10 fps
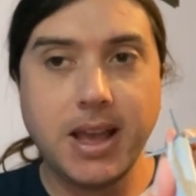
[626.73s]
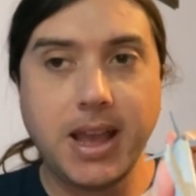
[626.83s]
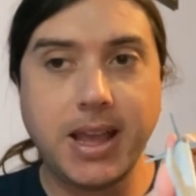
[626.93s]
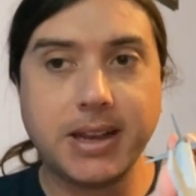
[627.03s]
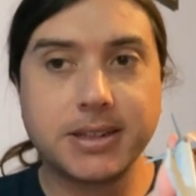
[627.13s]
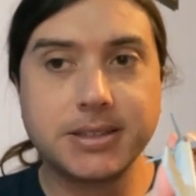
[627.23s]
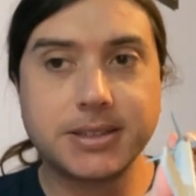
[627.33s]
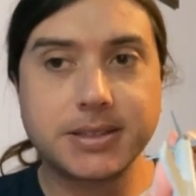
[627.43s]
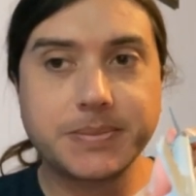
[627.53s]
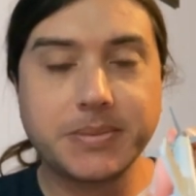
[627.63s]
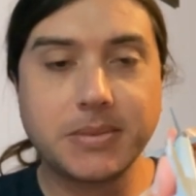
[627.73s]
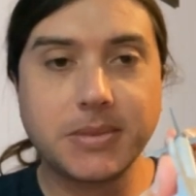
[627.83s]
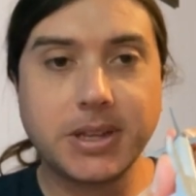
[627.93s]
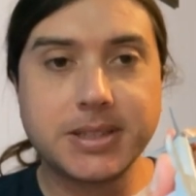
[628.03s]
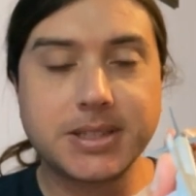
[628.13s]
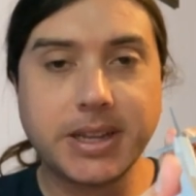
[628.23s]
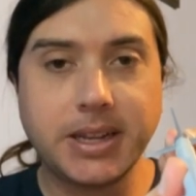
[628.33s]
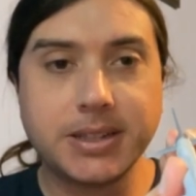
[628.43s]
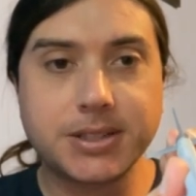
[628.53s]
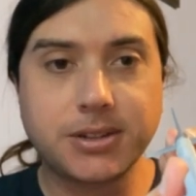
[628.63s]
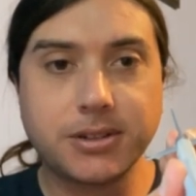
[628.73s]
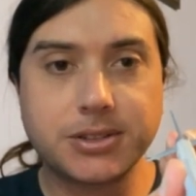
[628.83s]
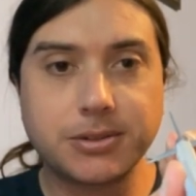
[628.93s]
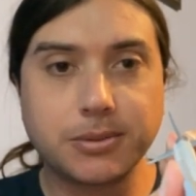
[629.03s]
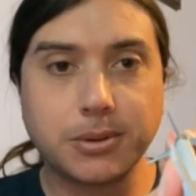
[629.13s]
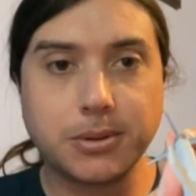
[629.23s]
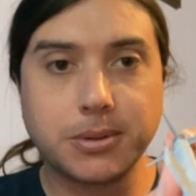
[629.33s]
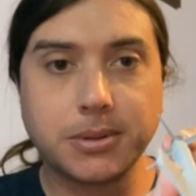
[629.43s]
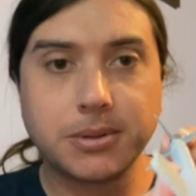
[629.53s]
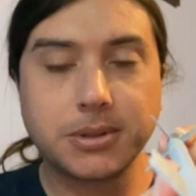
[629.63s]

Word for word: and let's say it starts to roll